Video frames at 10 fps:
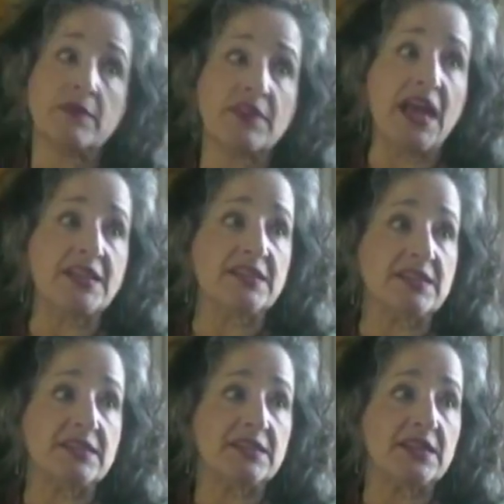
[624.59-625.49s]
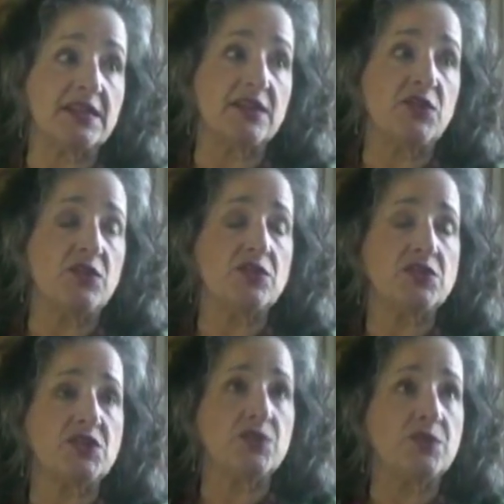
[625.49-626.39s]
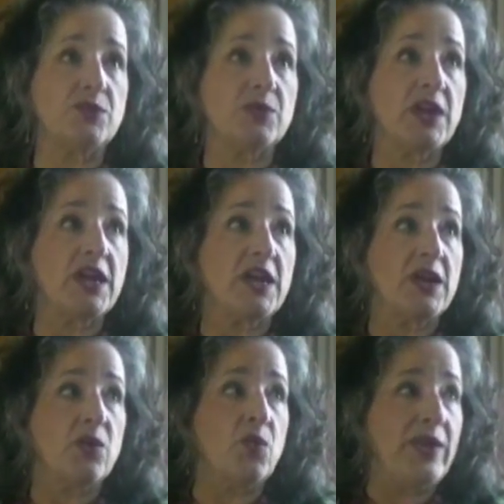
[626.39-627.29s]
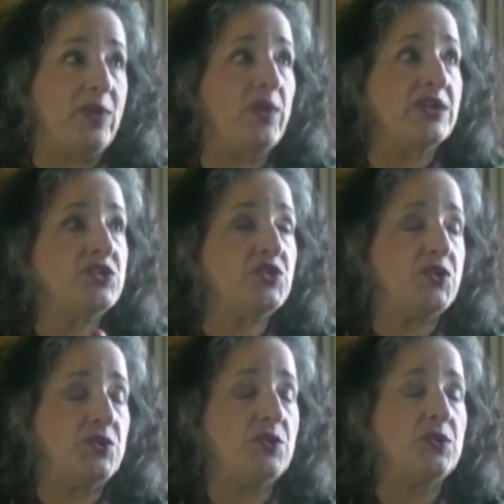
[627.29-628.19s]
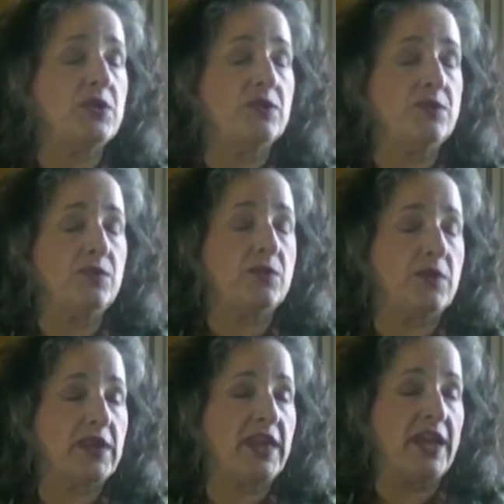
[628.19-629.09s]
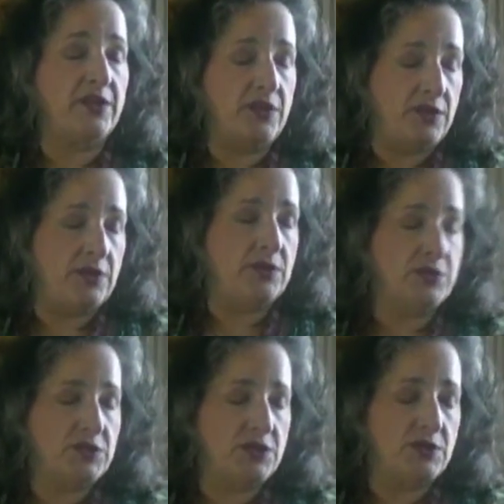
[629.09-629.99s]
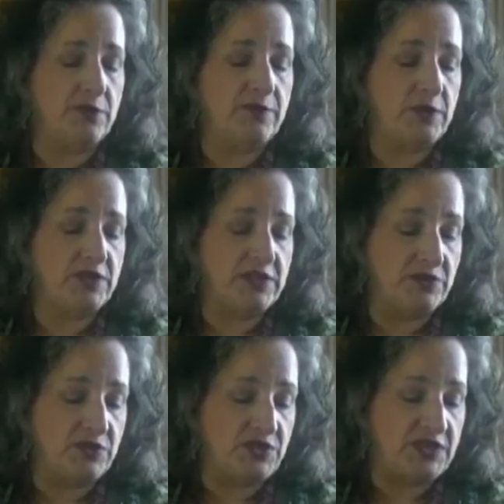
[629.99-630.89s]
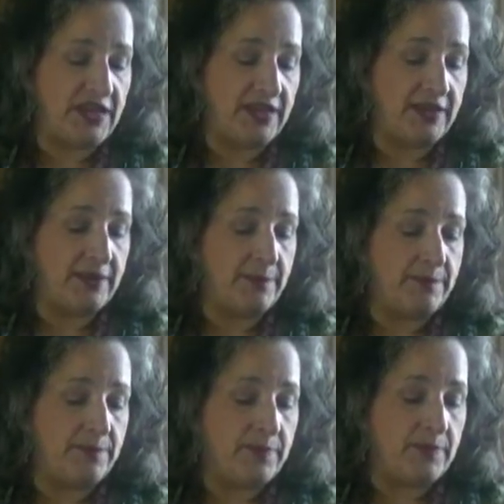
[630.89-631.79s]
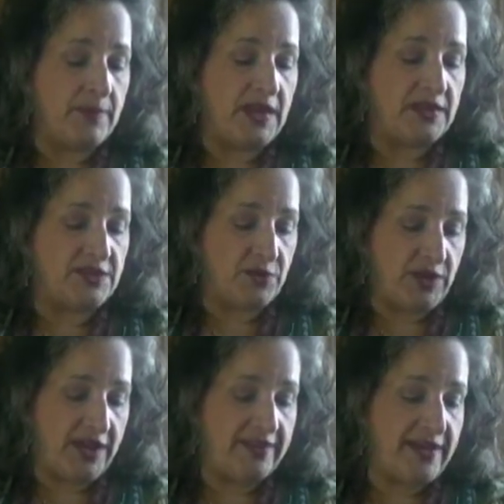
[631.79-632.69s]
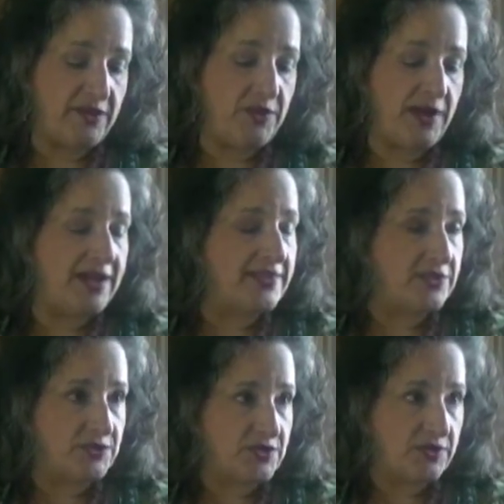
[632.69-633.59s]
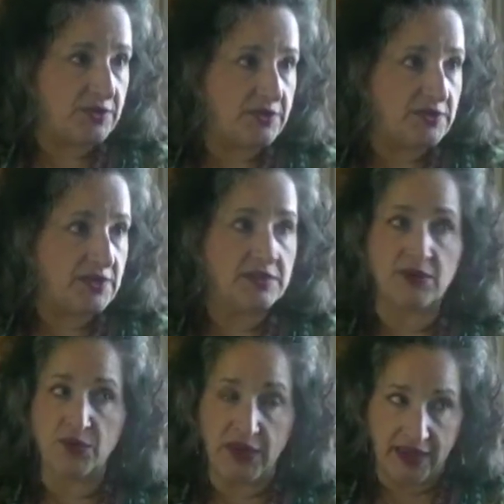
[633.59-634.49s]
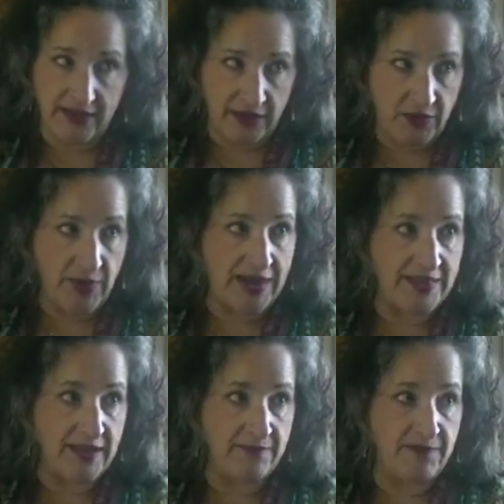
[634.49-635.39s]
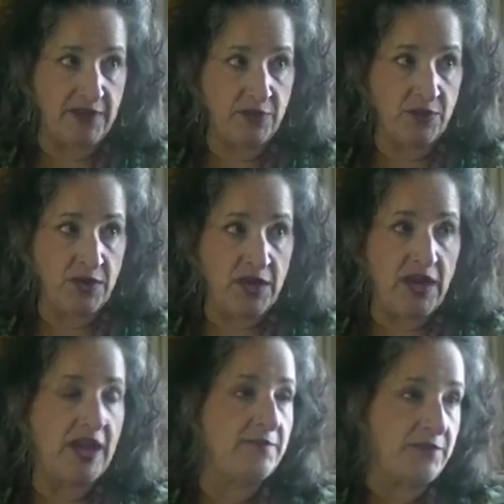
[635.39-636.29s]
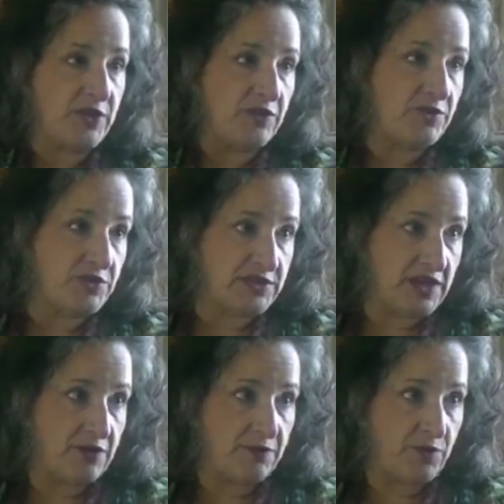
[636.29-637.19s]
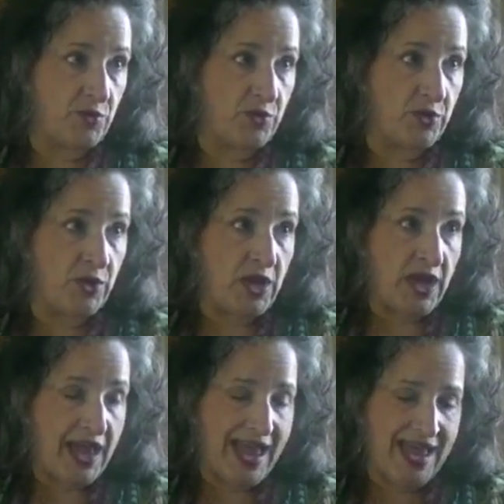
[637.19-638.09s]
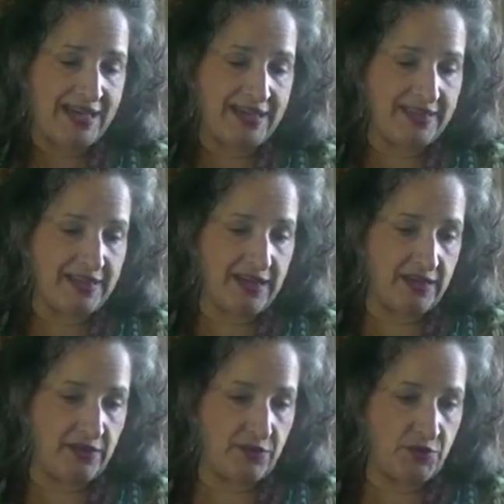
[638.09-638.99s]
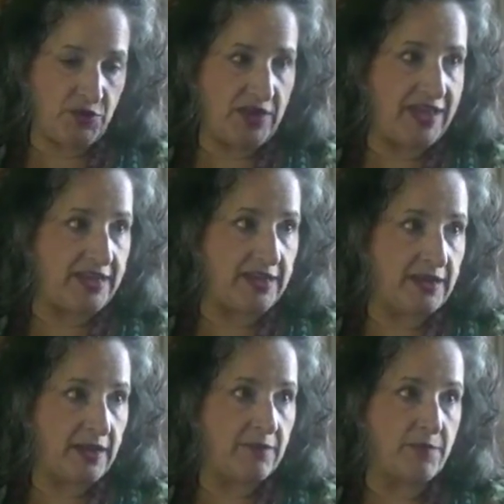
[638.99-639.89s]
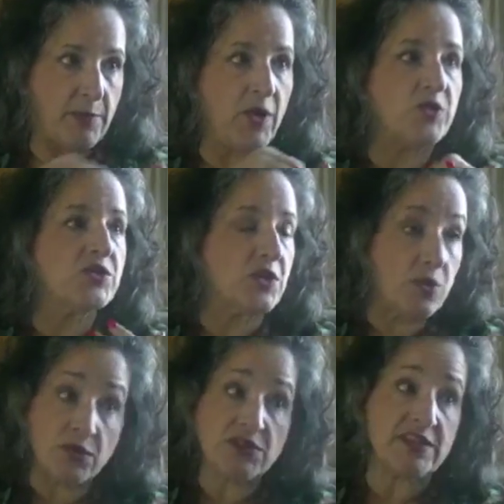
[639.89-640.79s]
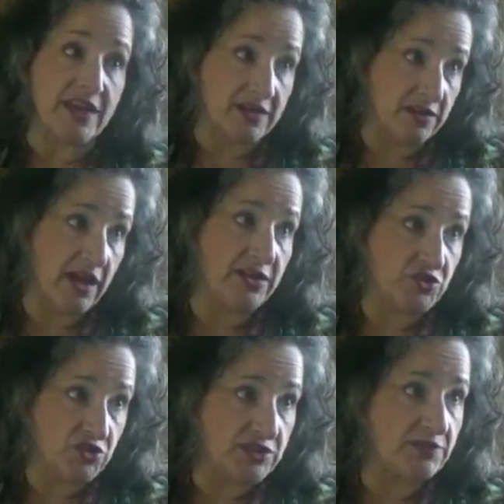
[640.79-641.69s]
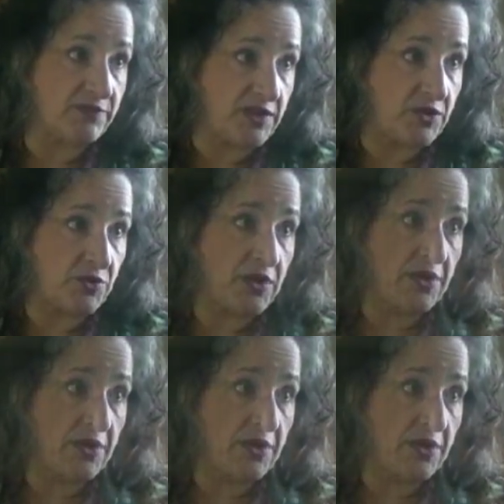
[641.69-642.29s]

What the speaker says: That's you. So we want to get you to first understand it's okay that you had those thoughts, it's okay that you had that fear, and forgive yourself for anything that you created from holding on to that unconscious fear.